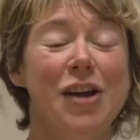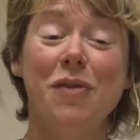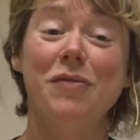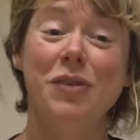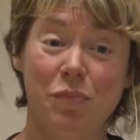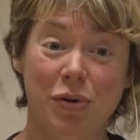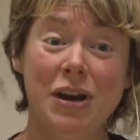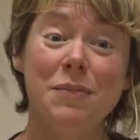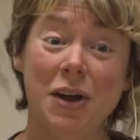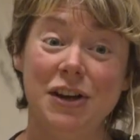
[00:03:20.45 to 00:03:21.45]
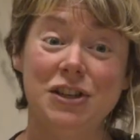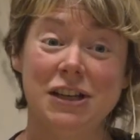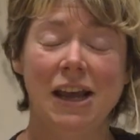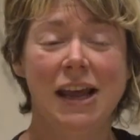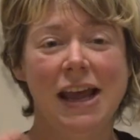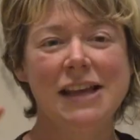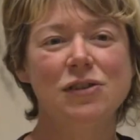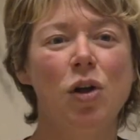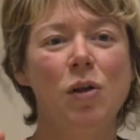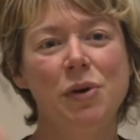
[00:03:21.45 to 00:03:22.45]
Not pretty much. It's
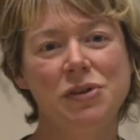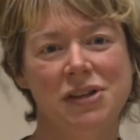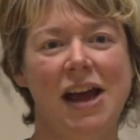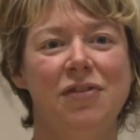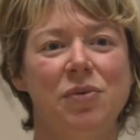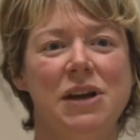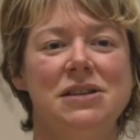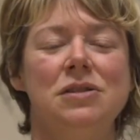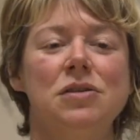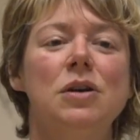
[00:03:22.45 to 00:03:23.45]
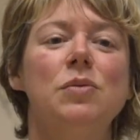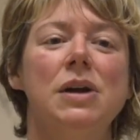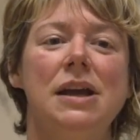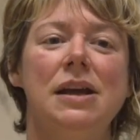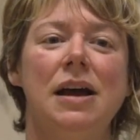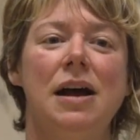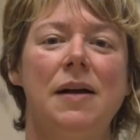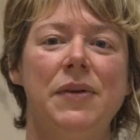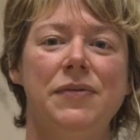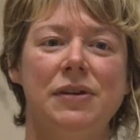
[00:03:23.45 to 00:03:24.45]
almost halfway to Norway
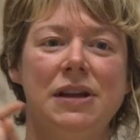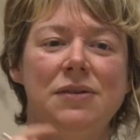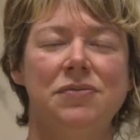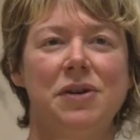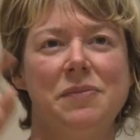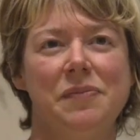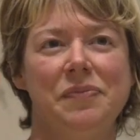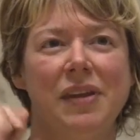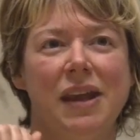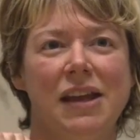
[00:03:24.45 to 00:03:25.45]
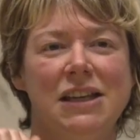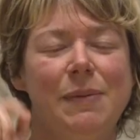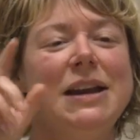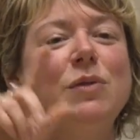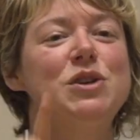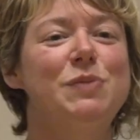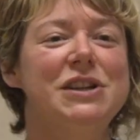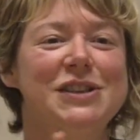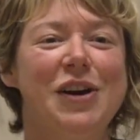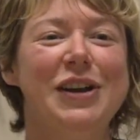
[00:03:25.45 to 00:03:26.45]
if you leave from, depending which bit
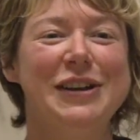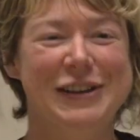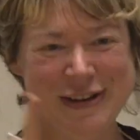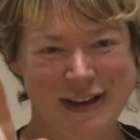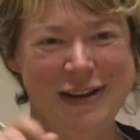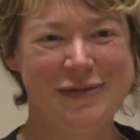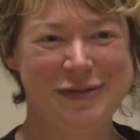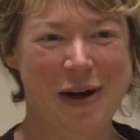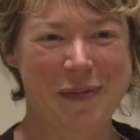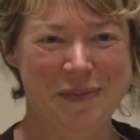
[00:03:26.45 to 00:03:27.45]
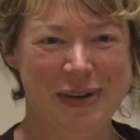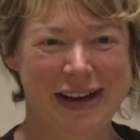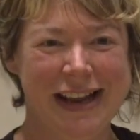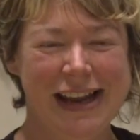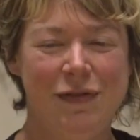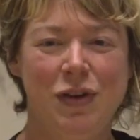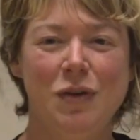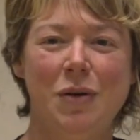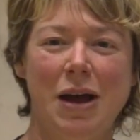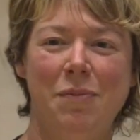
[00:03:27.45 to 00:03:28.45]
of Scotland you leave from. But if
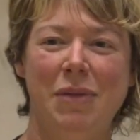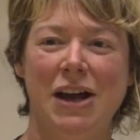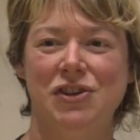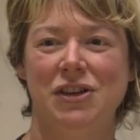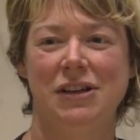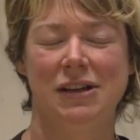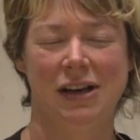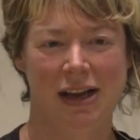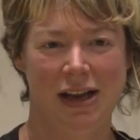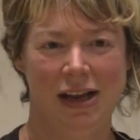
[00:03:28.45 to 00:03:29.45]
you imagine